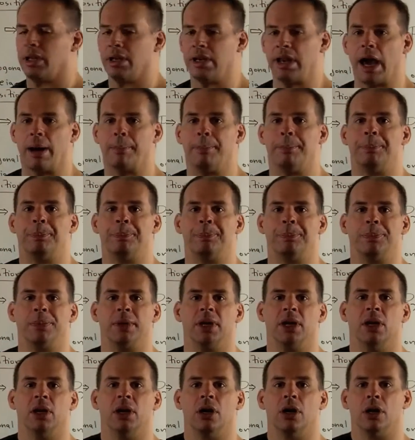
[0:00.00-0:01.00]
Now,
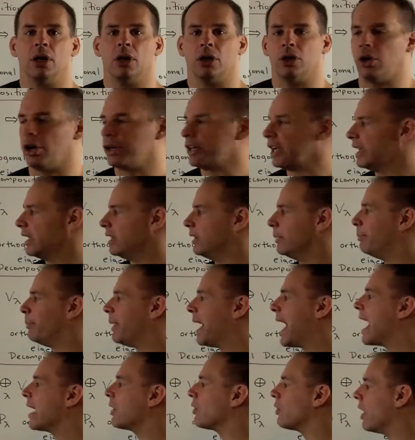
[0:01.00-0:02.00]
lurking in the
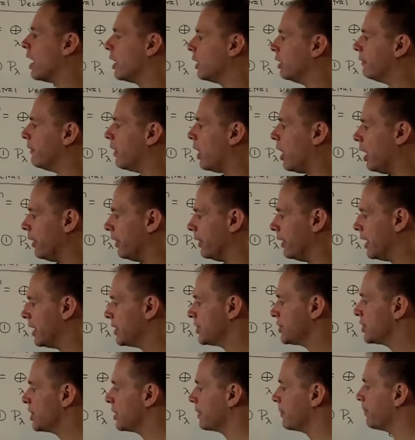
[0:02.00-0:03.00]
background of all
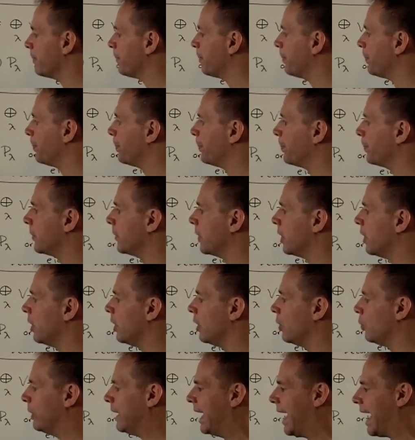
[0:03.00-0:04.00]
this,
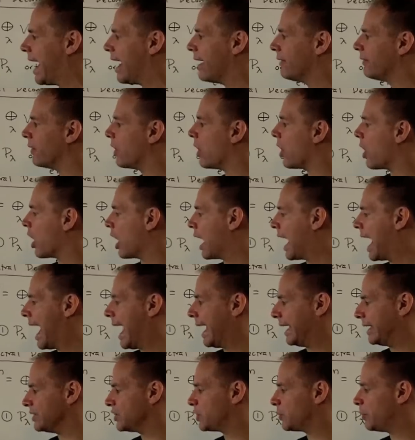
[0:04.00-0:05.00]
we have our
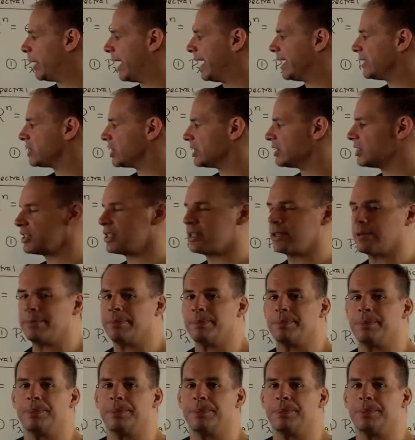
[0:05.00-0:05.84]
eigenspaces.